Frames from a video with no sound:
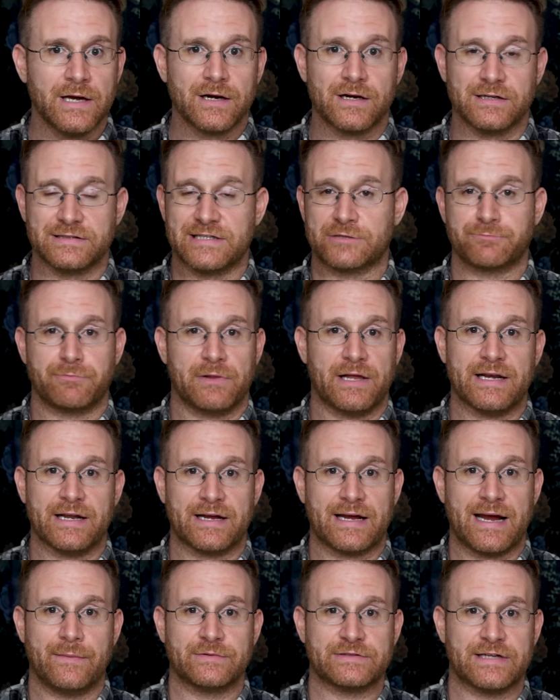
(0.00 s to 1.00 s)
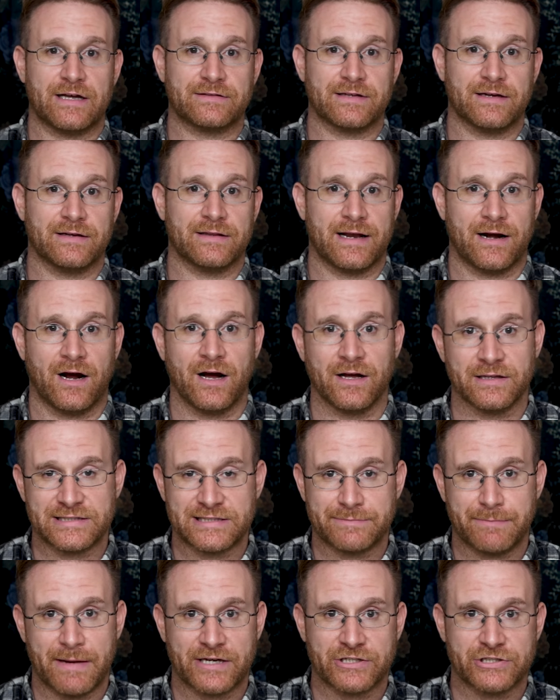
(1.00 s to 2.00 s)
because there's plenty of cameras out there that on
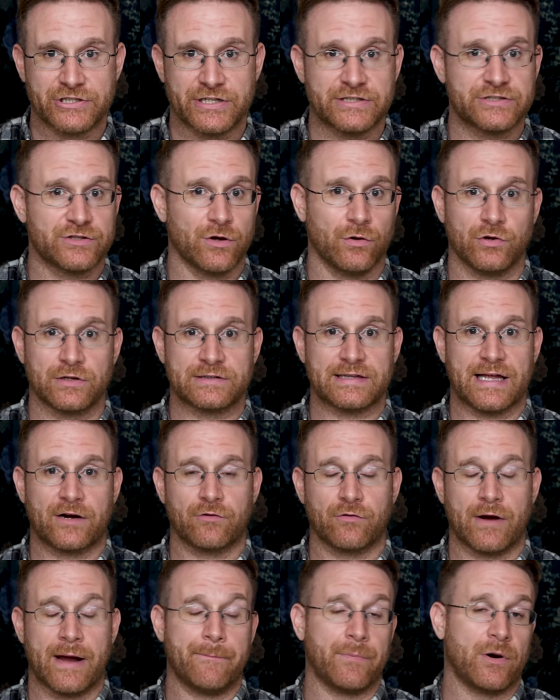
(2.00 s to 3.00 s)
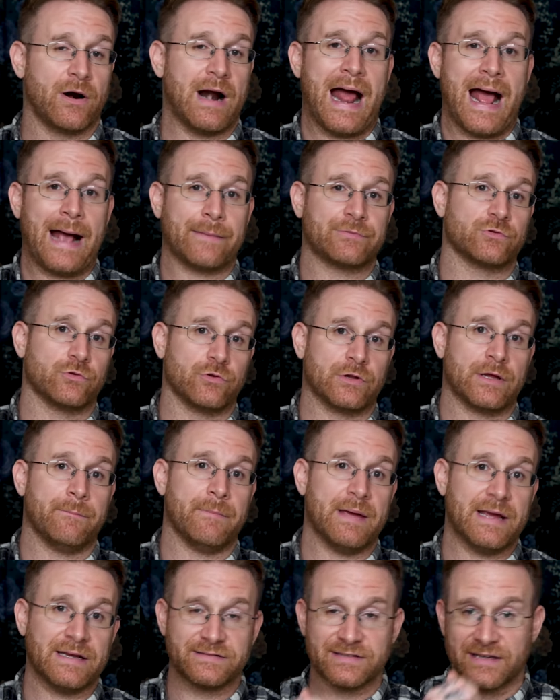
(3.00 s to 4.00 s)
spec sheets don't look that great but are absolutely
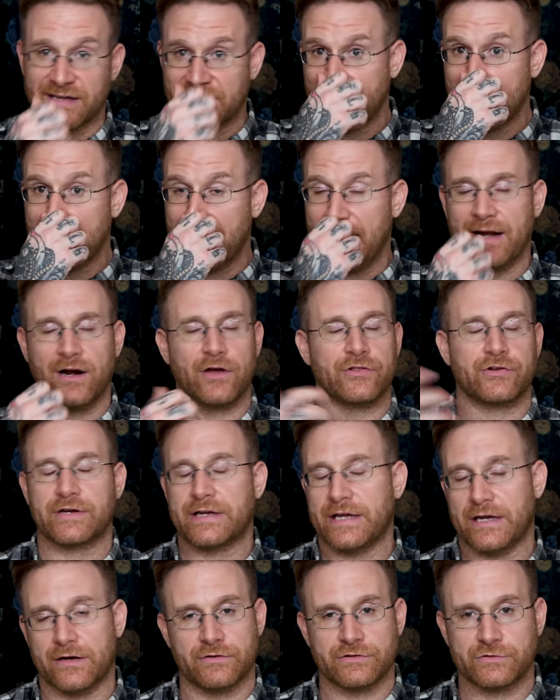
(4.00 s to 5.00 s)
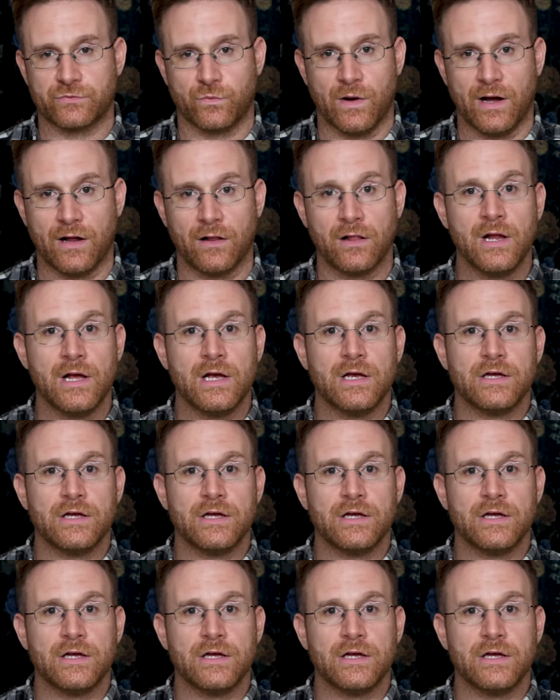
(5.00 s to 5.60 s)
amazing, and other gear as well.